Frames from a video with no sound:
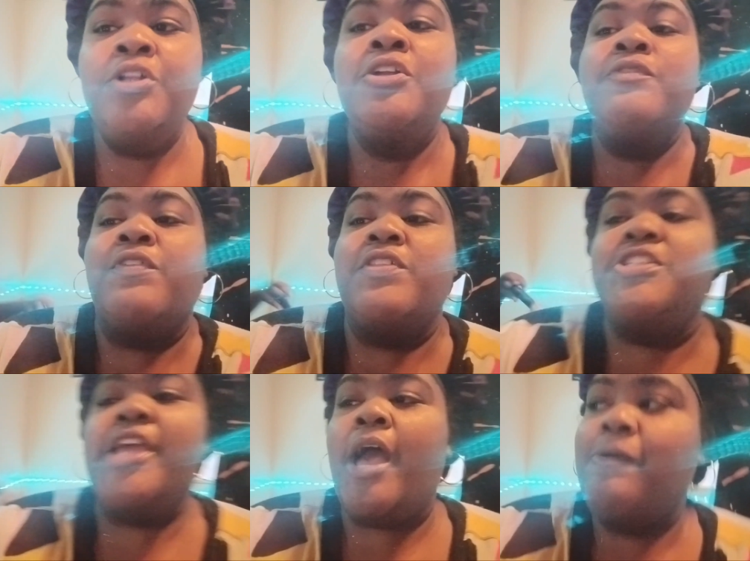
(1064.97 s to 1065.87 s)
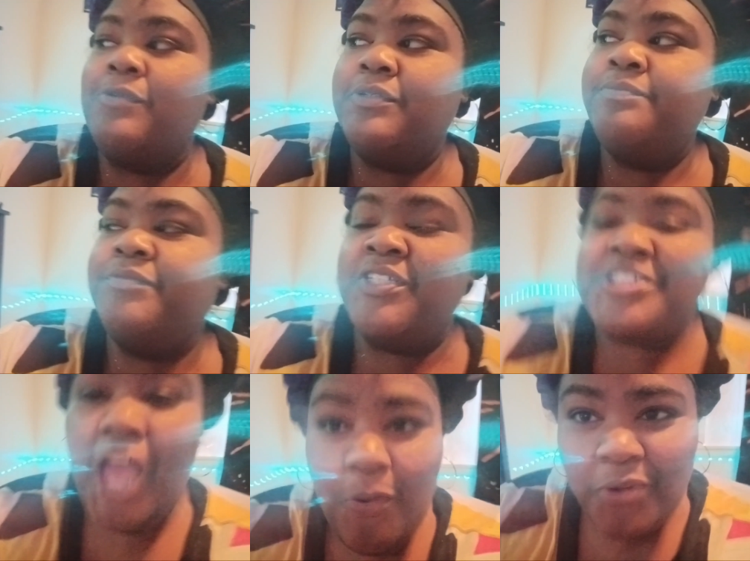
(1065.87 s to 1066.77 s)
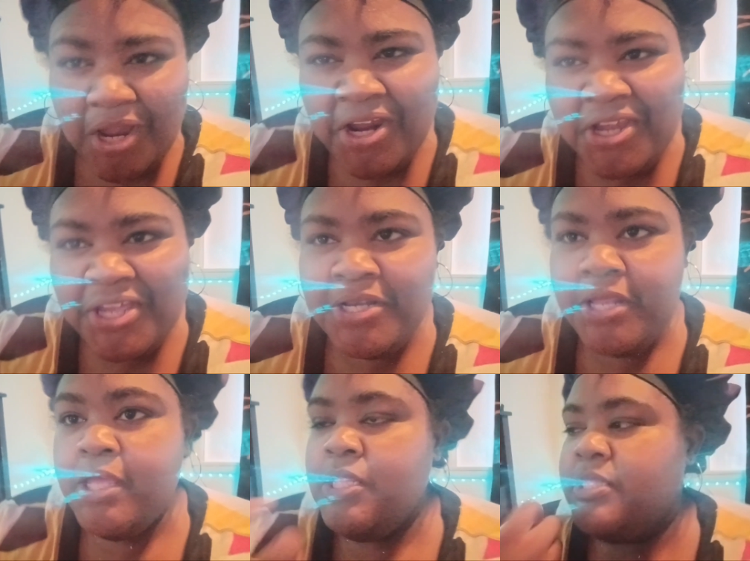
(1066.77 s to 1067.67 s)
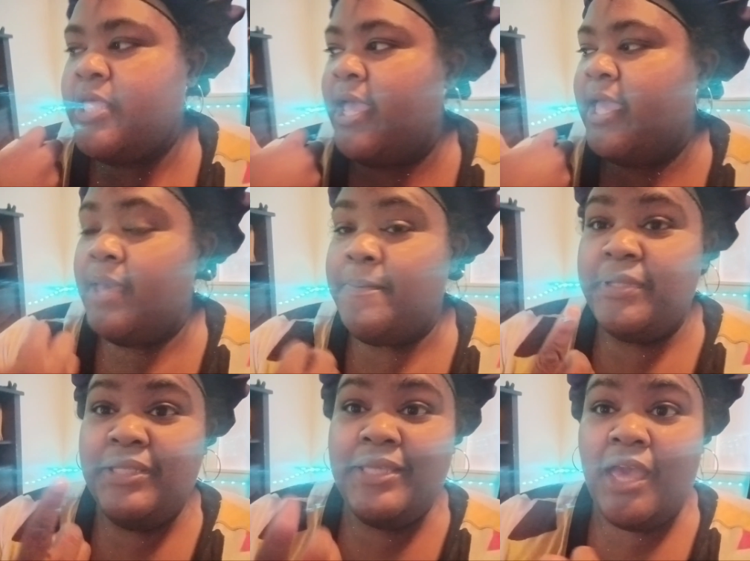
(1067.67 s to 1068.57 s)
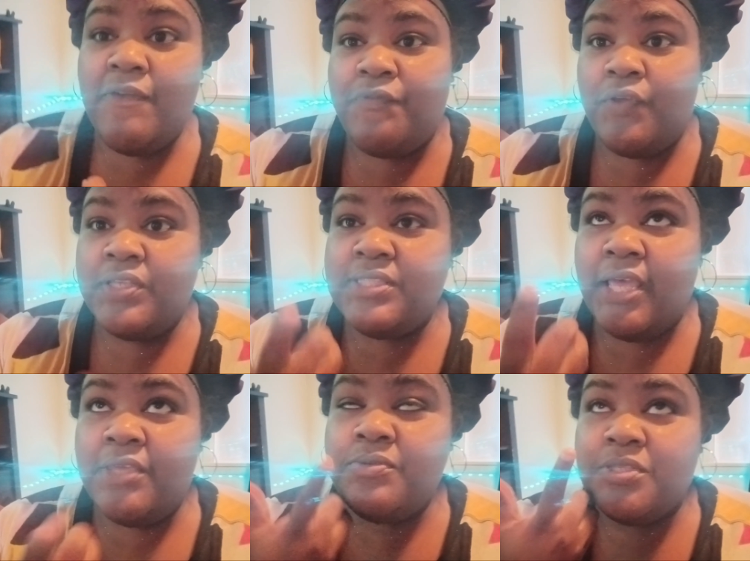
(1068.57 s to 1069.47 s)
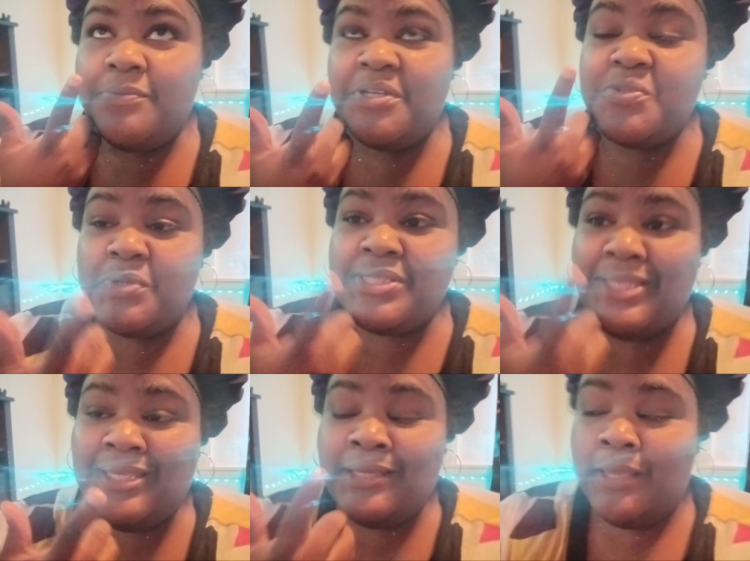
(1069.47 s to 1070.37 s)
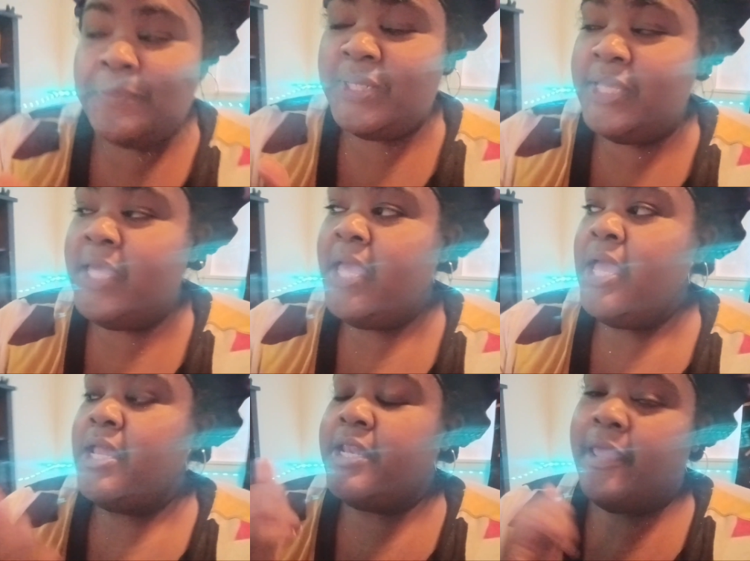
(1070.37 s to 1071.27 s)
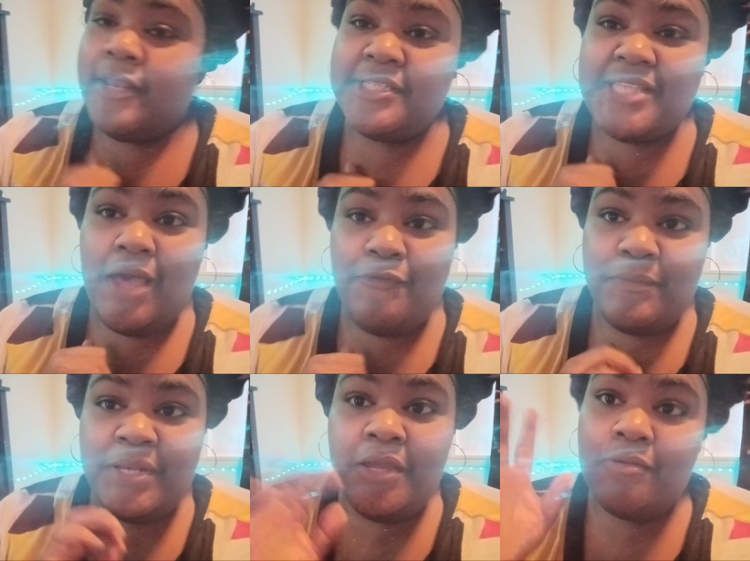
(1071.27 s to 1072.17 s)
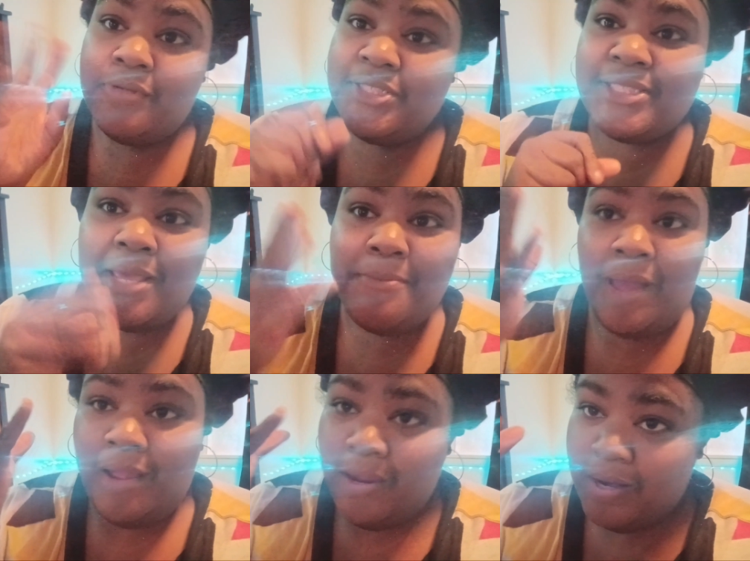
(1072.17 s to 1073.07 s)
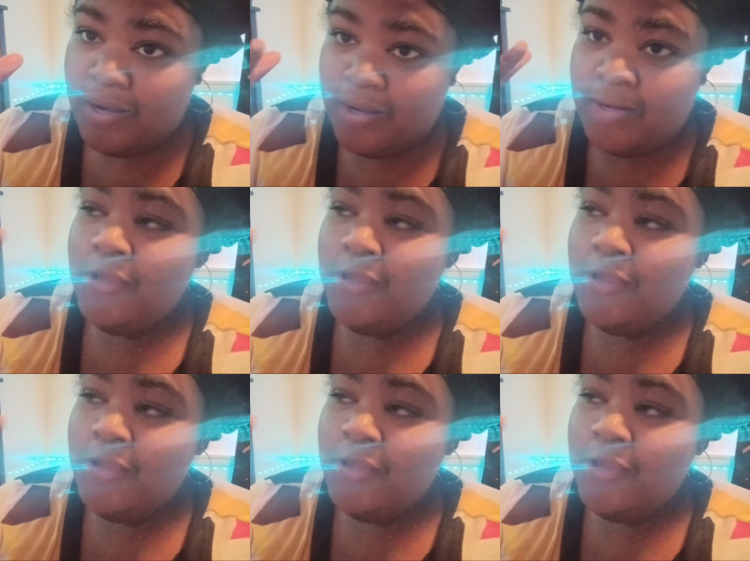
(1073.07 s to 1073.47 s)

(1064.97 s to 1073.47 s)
for the shower, the shower curtain that Emily gave us. Thank you so much once again, Emily. Now it's time for me to go reset my hair,